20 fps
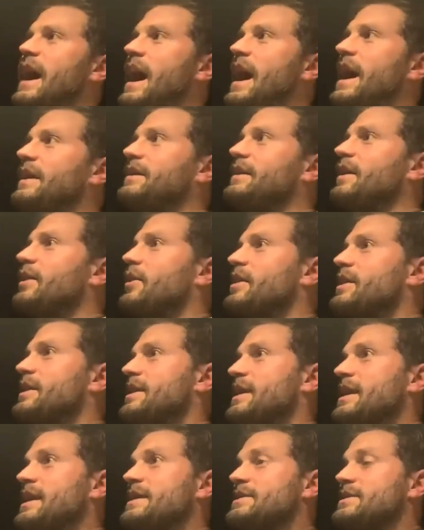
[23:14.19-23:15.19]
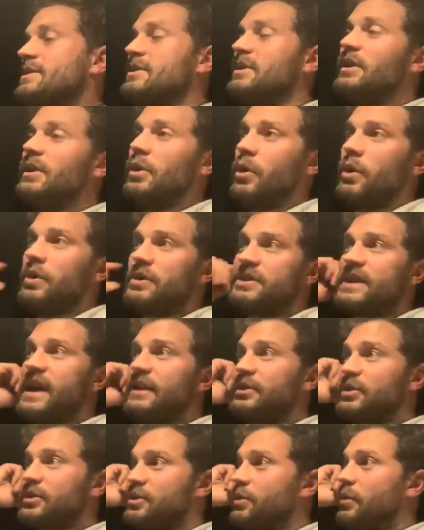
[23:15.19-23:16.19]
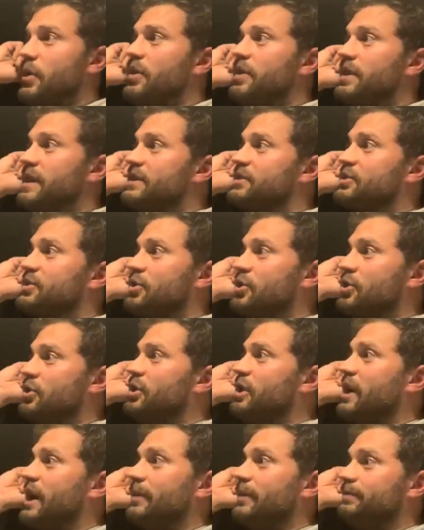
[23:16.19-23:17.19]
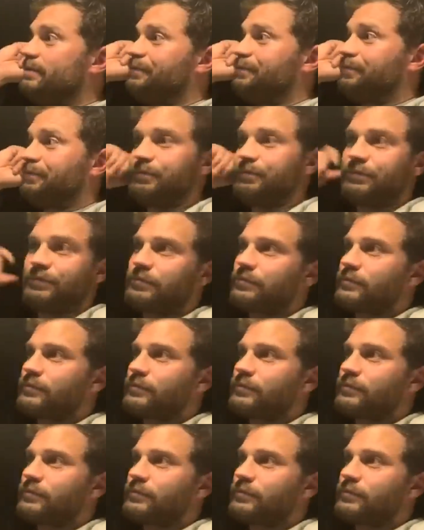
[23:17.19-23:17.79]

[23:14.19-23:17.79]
And there are these, you know, it centers around these two um,